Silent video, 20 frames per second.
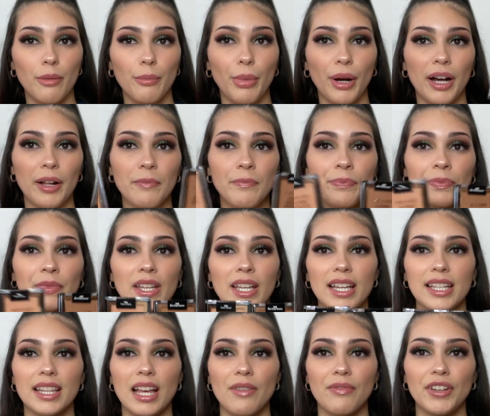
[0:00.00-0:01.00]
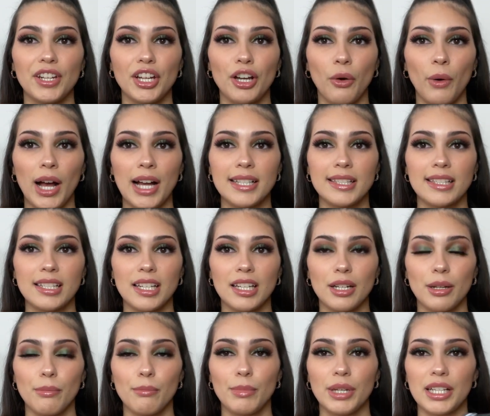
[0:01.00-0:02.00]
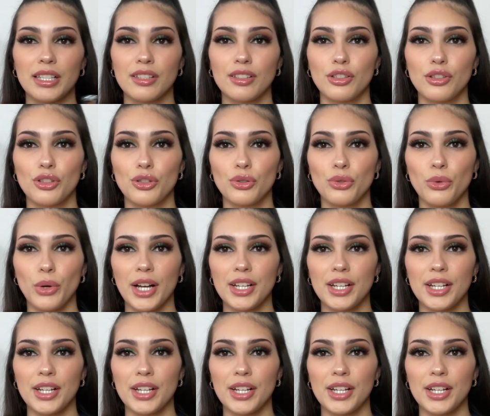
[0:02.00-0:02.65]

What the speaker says: but in that video, I did mix the two.